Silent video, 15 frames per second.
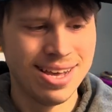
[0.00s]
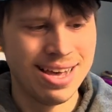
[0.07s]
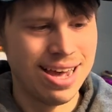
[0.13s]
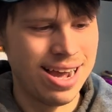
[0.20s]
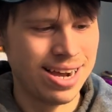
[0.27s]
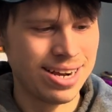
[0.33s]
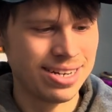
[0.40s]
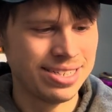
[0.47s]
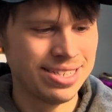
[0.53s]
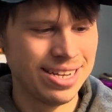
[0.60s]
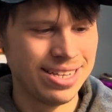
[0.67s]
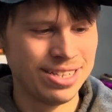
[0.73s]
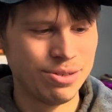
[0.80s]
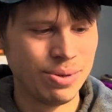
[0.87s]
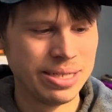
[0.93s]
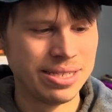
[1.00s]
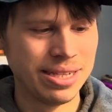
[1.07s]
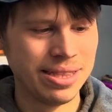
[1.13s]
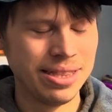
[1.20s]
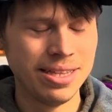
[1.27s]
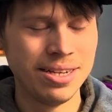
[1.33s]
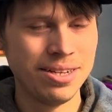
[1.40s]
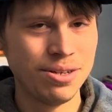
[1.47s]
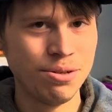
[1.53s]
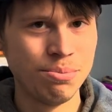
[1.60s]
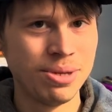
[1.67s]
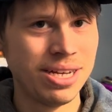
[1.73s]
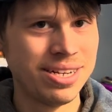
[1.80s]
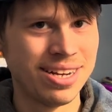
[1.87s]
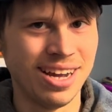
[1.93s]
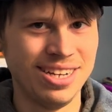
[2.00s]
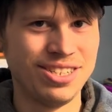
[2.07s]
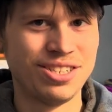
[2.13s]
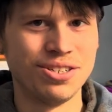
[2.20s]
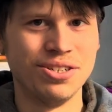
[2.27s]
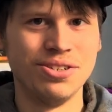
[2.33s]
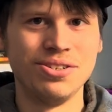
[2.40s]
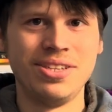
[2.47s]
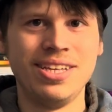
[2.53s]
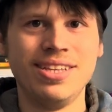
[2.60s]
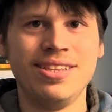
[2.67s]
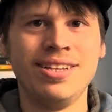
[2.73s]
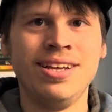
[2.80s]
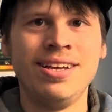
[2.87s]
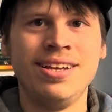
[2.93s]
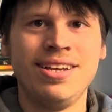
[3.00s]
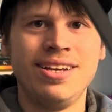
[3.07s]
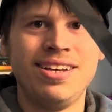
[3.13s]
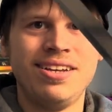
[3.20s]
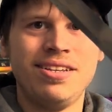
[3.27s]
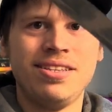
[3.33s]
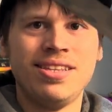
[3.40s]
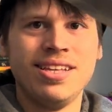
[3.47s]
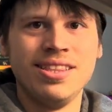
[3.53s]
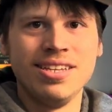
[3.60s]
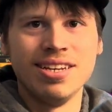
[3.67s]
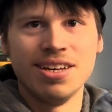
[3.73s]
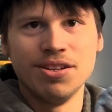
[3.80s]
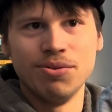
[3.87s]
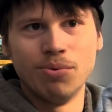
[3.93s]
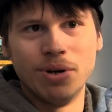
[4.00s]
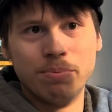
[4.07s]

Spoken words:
gotta say, this one's a little bit nicer than the other one.